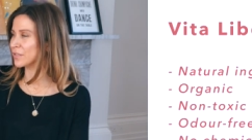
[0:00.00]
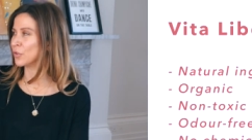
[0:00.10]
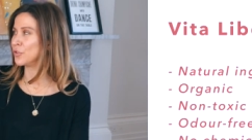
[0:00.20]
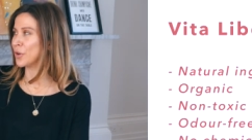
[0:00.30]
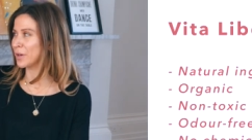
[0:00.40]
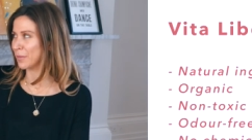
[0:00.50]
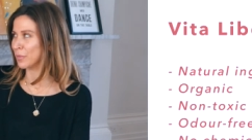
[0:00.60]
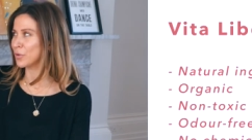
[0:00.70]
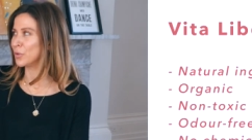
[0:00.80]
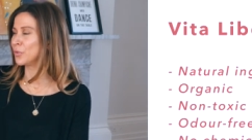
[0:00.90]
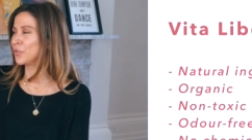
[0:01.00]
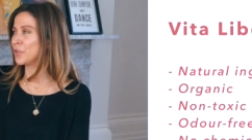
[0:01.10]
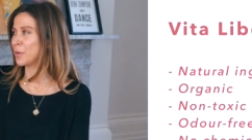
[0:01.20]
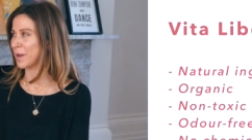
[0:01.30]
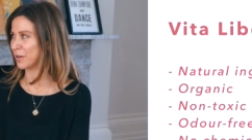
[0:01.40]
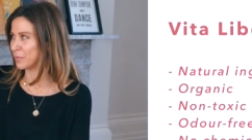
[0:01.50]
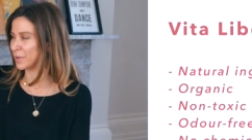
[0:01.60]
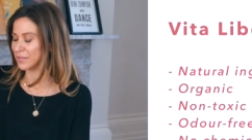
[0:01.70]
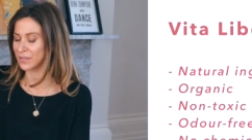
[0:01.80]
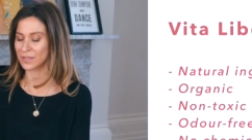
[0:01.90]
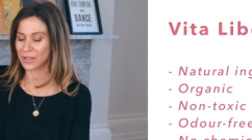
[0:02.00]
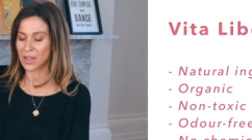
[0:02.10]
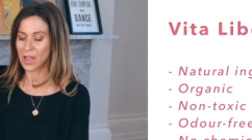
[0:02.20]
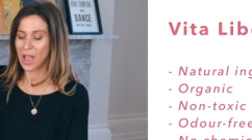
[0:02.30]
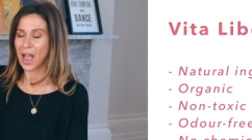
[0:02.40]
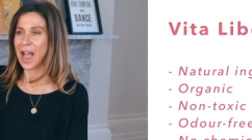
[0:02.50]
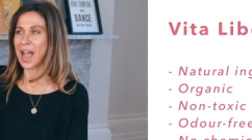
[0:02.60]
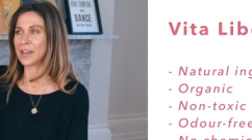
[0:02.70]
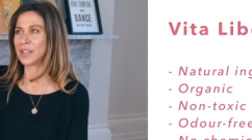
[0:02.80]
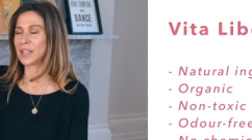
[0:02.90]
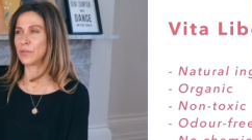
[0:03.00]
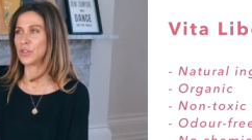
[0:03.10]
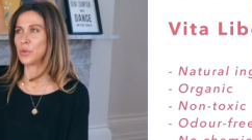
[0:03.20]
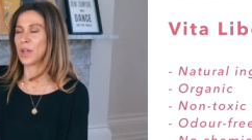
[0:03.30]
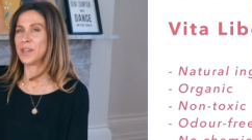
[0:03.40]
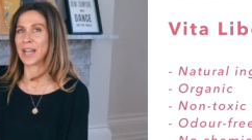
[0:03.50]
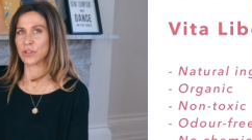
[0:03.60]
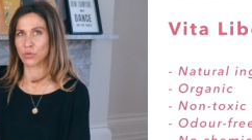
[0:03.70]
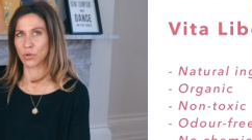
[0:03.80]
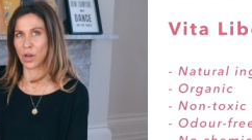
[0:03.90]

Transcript: it's got no chemicals, no parabens, and it gives you a natural